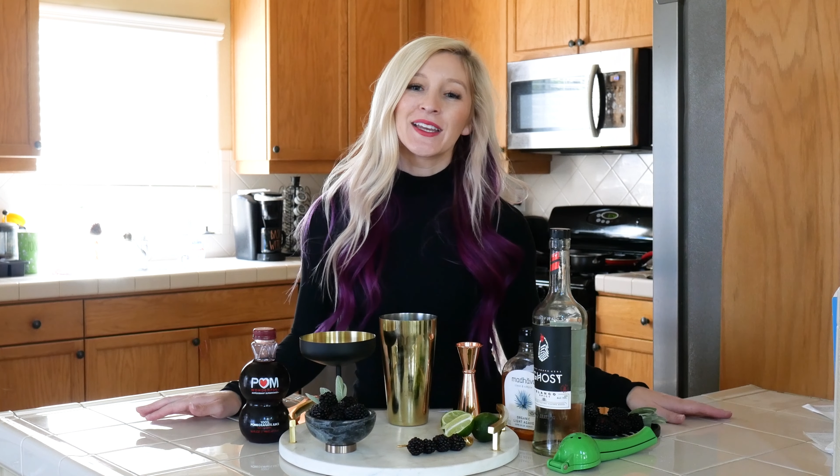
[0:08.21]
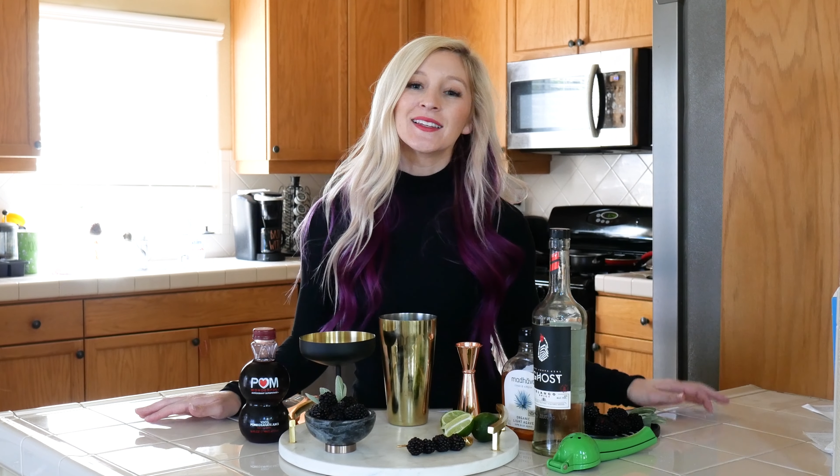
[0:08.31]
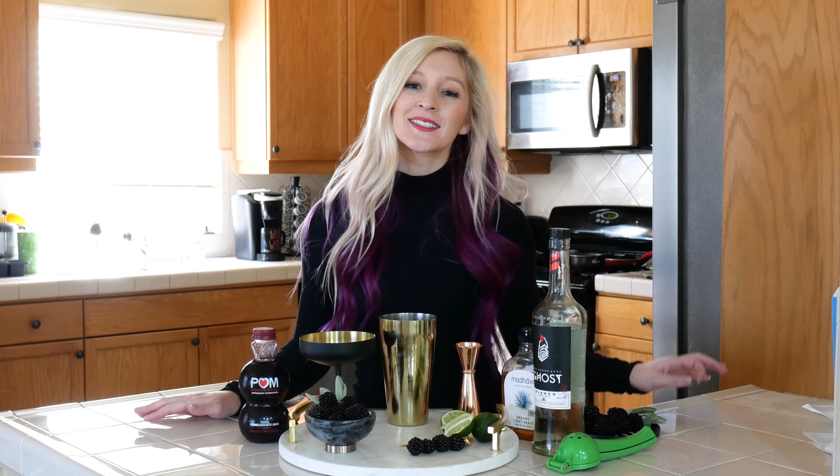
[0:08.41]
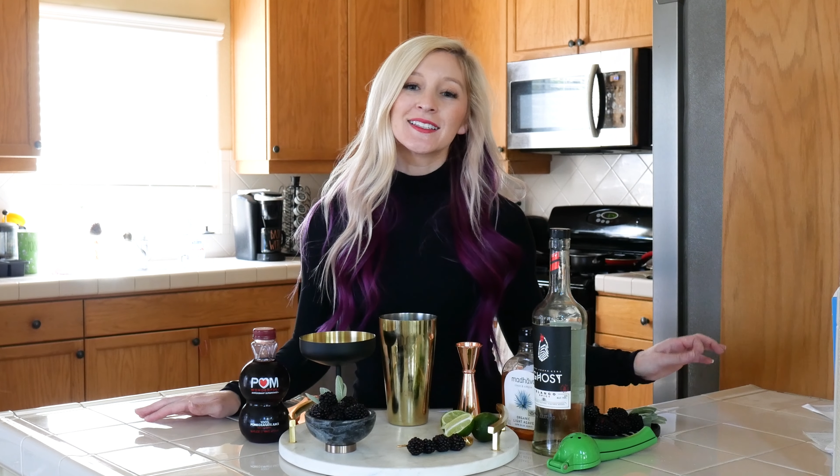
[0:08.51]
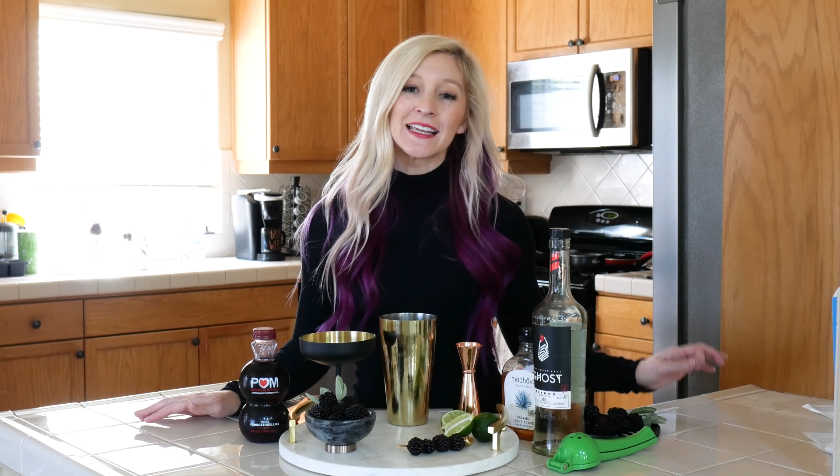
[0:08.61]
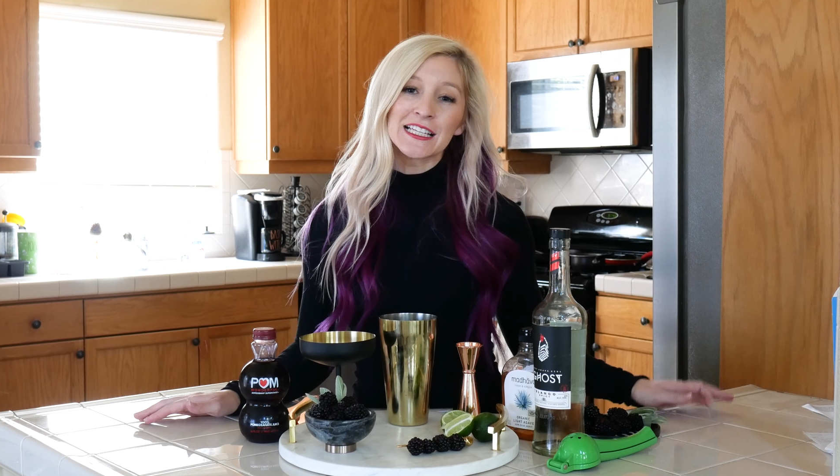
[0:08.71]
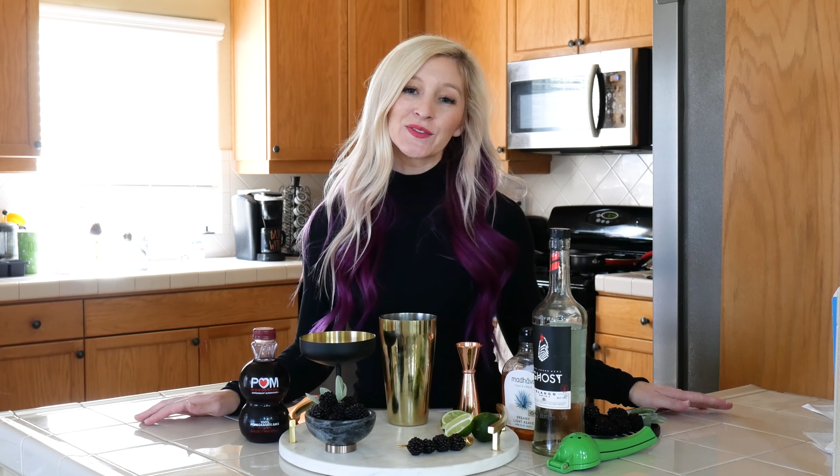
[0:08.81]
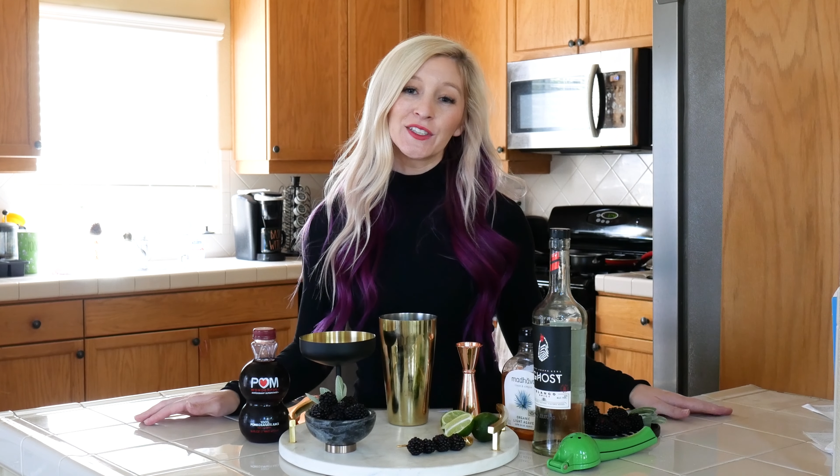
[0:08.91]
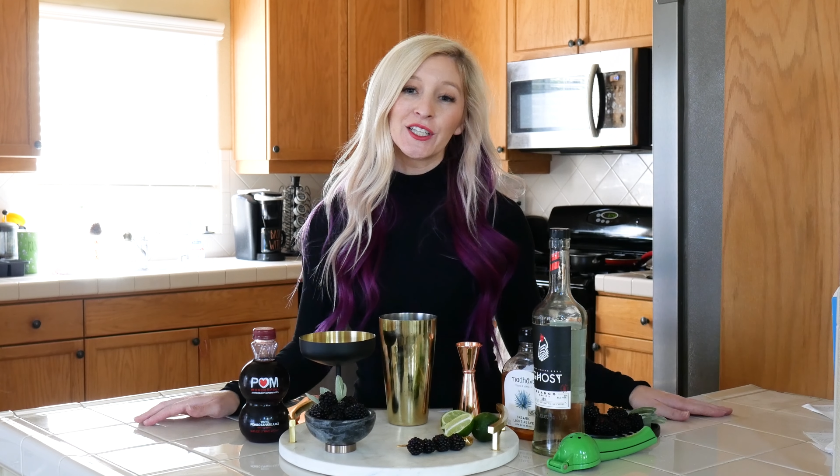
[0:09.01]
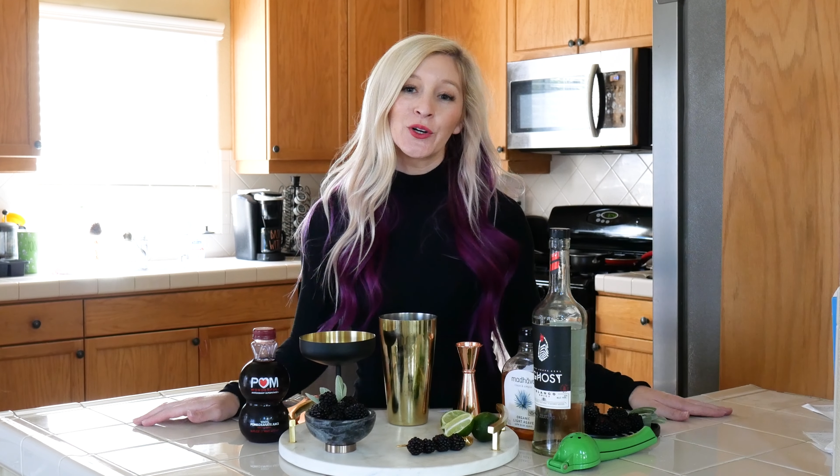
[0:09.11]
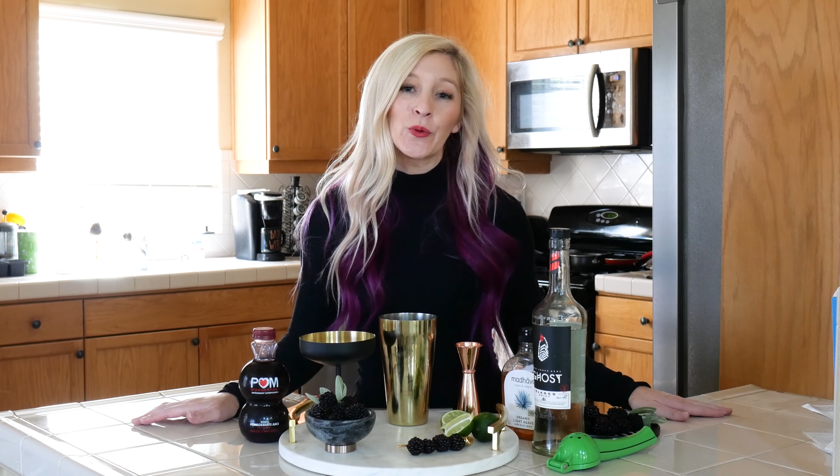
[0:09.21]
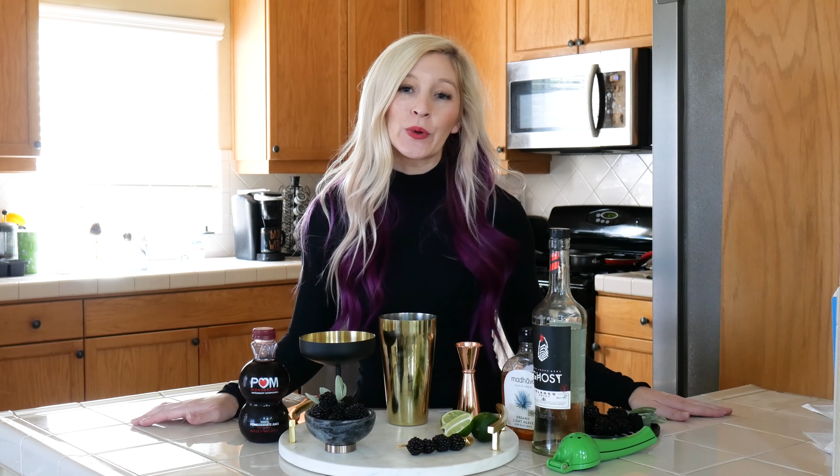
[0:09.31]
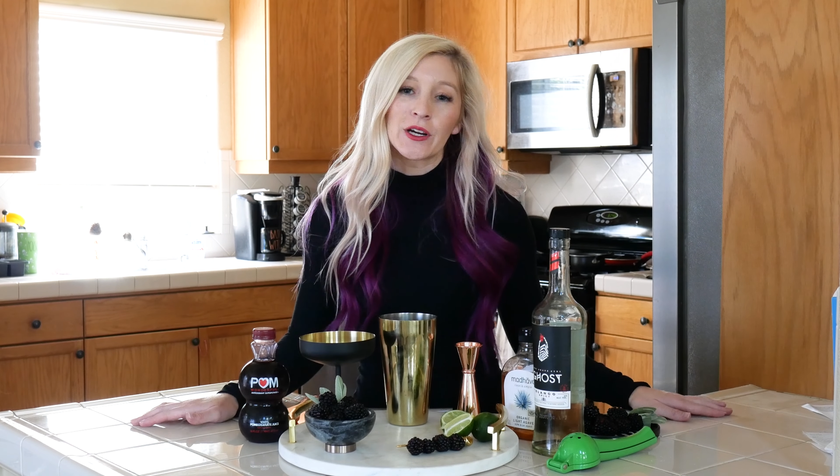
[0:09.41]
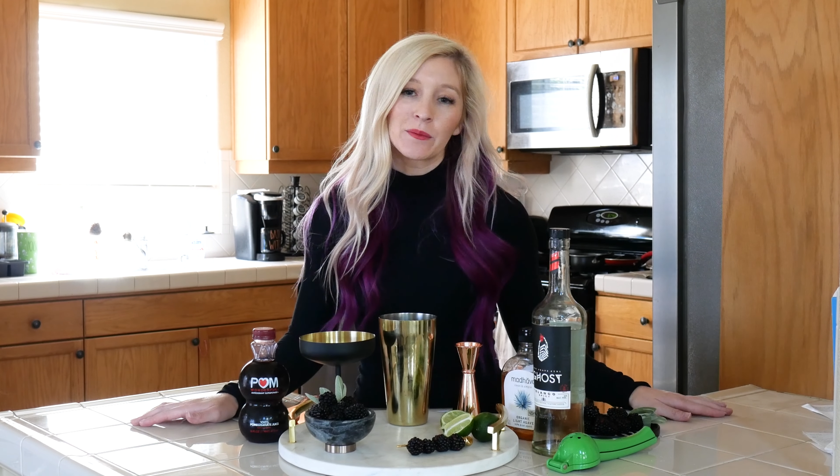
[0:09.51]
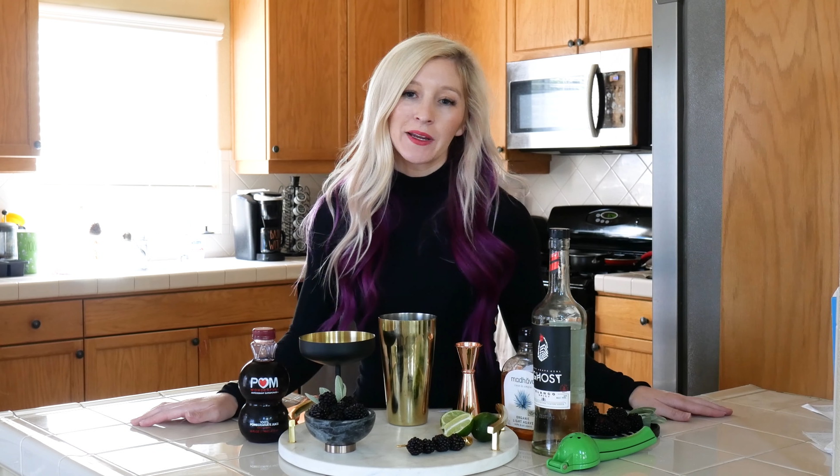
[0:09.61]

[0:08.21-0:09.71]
In today's video, we are